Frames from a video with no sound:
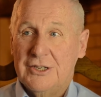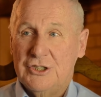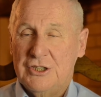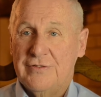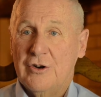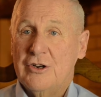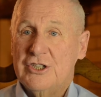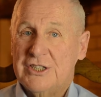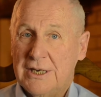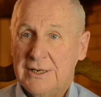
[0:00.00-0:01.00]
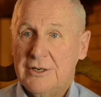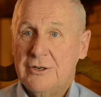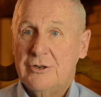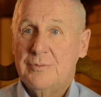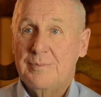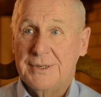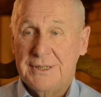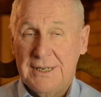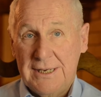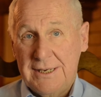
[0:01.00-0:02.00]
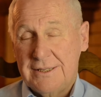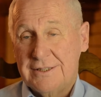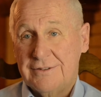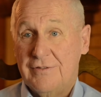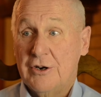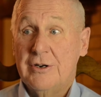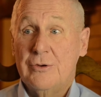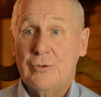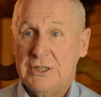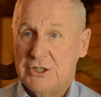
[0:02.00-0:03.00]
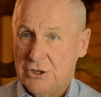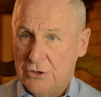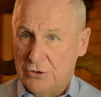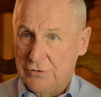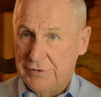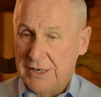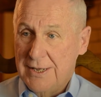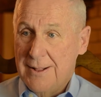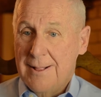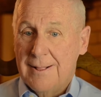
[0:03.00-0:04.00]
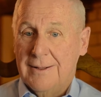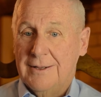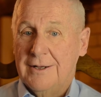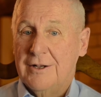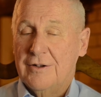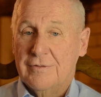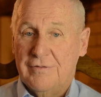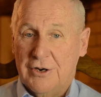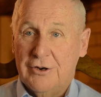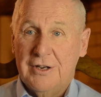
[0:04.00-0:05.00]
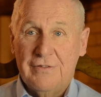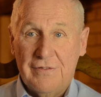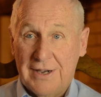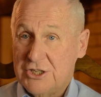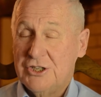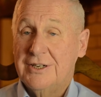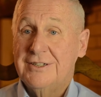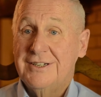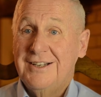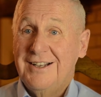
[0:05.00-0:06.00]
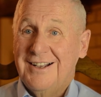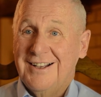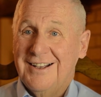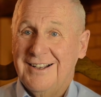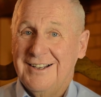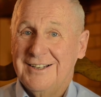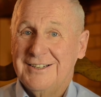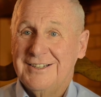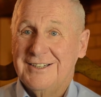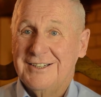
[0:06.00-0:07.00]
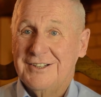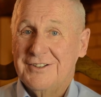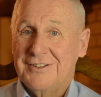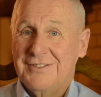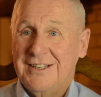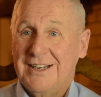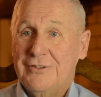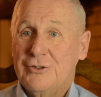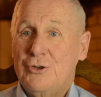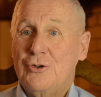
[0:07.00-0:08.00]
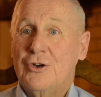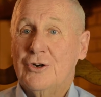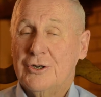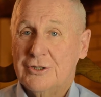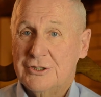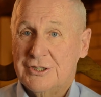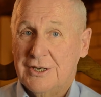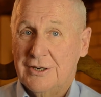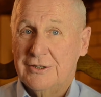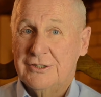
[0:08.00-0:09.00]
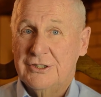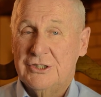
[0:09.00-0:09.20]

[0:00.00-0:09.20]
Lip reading: She's very slender, petite, very reserved, very affectionate, and the other 2 girls are